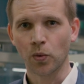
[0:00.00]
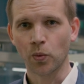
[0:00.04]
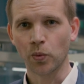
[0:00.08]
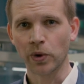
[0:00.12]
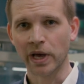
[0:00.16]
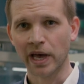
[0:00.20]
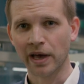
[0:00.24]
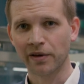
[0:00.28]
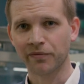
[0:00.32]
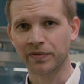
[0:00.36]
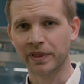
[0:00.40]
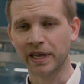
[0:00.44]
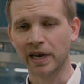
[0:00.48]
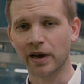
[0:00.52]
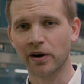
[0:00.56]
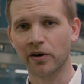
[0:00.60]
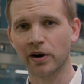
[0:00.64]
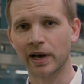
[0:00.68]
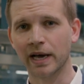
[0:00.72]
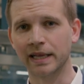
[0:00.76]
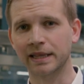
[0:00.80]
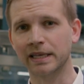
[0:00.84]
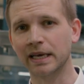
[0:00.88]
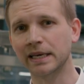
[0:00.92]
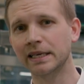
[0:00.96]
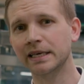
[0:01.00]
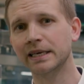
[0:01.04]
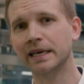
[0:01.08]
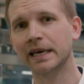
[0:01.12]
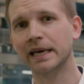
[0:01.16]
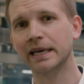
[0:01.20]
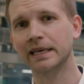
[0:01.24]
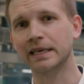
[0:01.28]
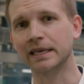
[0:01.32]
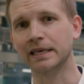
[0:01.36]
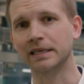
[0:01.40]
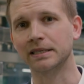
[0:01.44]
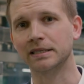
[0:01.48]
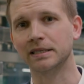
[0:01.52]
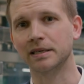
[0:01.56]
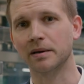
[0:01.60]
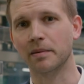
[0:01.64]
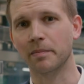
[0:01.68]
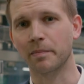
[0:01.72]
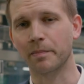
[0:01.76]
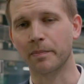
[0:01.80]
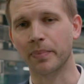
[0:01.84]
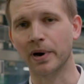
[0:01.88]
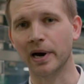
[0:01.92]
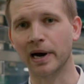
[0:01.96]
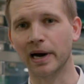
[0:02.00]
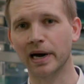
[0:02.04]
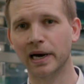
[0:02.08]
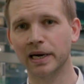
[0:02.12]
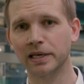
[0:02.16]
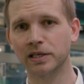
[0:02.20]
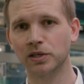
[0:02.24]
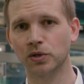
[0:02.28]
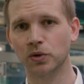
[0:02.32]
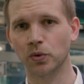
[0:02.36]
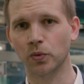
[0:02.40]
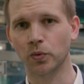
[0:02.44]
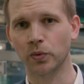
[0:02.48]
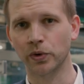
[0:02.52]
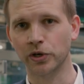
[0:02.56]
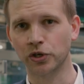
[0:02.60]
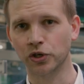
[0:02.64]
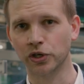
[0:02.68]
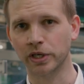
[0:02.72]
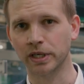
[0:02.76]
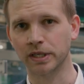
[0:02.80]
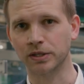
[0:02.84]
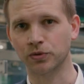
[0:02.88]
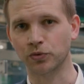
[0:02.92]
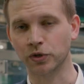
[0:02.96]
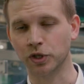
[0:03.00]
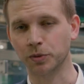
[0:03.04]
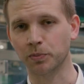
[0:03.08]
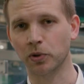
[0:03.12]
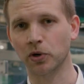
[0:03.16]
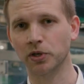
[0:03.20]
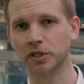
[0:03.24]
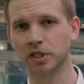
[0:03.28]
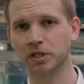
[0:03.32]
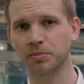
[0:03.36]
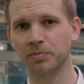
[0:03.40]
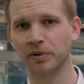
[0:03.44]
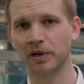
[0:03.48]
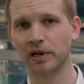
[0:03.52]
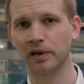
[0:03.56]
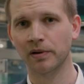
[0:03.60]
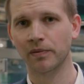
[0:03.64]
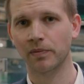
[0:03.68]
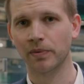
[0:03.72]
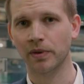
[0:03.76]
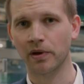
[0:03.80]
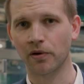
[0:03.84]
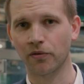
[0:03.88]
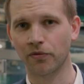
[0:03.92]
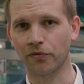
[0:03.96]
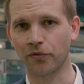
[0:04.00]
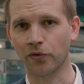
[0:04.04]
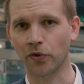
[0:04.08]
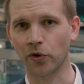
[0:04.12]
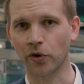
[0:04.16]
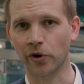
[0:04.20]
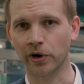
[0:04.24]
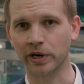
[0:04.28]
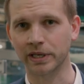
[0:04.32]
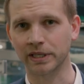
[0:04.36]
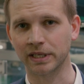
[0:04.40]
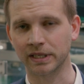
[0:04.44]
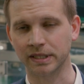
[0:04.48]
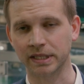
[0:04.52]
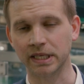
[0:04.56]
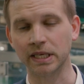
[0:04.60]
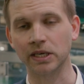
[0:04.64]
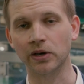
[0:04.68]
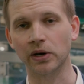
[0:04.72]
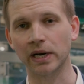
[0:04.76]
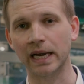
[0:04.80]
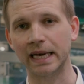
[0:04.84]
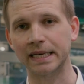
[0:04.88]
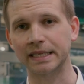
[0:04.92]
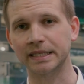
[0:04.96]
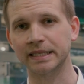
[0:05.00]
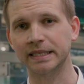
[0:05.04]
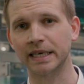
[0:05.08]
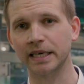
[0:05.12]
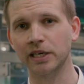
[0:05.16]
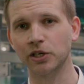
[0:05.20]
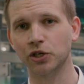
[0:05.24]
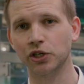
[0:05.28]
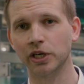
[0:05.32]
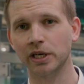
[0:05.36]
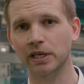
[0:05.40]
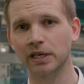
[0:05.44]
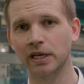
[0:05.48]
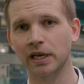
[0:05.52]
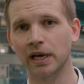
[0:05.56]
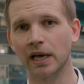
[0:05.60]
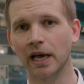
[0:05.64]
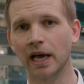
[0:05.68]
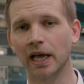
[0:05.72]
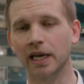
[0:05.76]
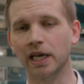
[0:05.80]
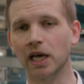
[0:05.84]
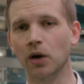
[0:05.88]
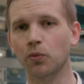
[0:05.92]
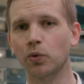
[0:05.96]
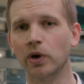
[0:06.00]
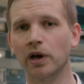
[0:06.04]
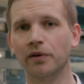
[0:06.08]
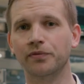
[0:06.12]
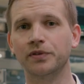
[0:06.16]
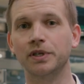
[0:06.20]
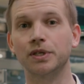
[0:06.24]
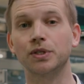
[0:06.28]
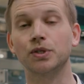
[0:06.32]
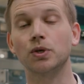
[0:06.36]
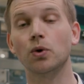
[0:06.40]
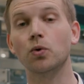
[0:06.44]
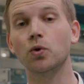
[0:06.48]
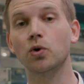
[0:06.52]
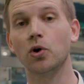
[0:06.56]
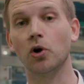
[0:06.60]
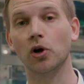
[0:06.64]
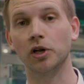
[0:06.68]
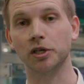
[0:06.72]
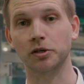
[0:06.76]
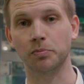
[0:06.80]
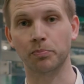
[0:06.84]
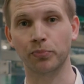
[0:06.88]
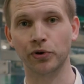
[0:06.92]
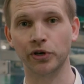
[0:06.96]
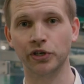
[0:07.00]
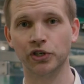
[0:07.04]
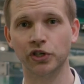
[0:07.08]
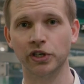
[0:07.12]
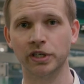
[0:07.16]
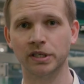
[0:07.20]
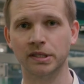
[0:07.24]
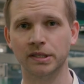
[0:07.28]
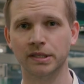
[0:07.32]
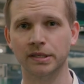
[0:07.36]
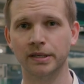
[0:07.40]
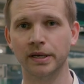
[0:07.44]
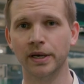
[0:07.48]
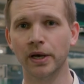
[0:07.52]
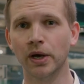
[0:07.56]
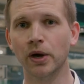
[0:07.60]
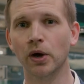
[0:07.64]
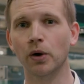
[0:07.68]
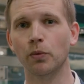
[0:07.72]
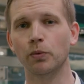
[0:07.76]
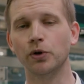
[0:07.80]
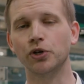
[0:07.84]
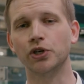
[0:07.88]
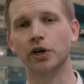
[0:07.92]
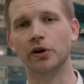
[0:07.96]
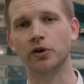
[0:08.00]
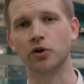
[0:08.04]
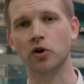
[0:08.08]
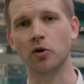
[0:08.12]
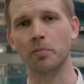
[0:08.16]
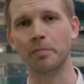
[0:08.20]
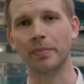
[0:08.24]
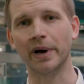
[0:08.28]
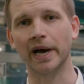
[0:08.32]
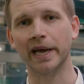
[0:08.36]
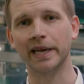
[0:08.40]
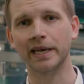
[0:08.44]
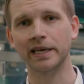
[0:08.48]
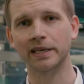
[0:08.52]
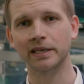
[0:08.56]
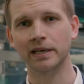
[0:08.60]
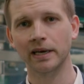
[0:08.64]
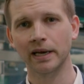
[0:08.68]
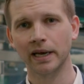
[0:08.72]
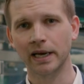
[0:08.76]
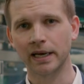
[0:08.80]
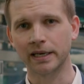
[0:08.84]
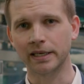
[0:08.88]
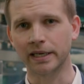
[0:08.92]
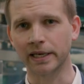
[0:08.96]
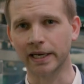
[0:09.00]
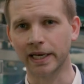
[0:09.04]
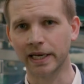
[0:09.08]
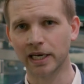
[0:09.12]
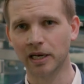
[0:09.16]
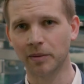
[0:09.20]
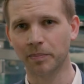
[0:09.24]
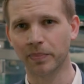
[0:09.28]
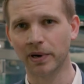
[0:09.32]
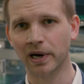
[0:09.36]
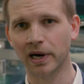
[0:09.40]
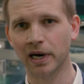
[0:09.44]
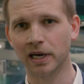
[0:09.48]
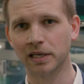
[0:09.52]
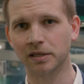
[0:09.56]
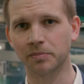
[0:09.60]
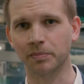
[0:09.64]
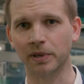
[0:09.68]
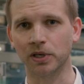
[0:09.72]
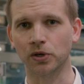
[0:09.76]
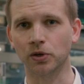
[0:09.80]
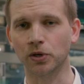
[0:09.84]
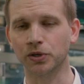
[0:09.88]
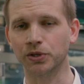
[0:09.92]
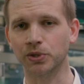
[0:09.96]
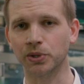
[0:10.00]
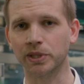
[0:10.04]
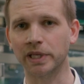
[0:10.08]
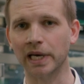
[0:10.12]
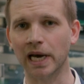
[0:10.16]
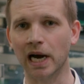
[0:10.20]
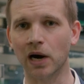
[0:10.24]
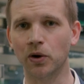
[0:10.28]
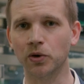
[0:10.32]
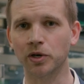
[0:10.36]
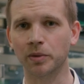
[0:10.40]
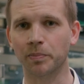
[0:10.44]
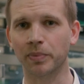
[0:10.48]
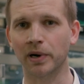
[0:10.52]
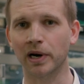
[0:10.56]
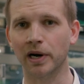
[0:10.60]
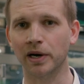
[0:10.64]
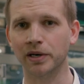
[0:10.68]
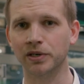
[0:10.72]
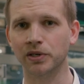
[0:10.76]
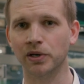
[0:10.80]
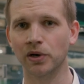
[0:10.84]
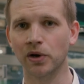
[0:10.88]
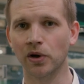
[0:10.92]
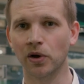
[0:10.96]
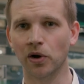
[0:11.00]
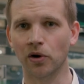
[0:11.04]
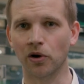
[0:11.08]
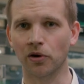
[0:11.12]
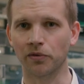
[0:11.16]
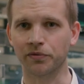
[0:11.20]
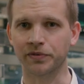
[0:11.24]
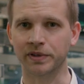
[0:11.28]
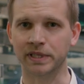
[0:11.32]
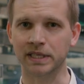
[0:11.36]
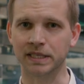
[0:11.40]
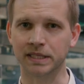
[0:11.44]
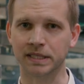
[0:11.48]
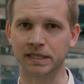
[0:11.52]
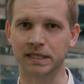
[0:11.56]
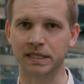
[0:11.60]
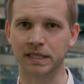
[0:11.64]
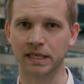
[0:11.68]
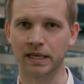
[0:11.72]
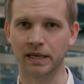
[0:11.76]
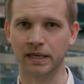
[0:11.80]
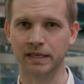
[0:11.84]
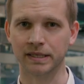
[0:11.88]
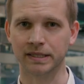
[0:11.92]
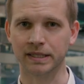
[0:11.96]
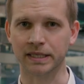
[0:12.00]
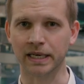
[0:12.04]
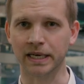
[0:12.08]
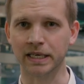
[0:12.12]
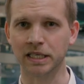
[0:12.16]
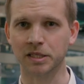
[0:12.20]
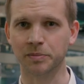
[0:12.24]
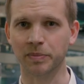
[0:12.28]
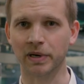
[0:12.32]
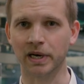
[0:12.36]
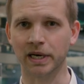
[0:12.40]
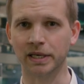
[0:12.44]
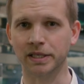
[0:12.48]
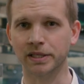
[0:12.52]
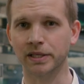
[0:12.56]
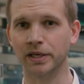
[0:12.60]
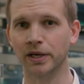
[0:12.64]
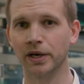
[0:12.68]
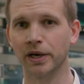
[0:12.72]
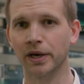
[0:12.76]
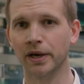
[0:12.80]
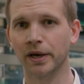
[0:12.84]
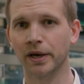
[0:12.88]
We have there a dedicated part which is responsible for the singularization, and there we have the so-called bridges which are combining the inner part but also the outer part of this size part.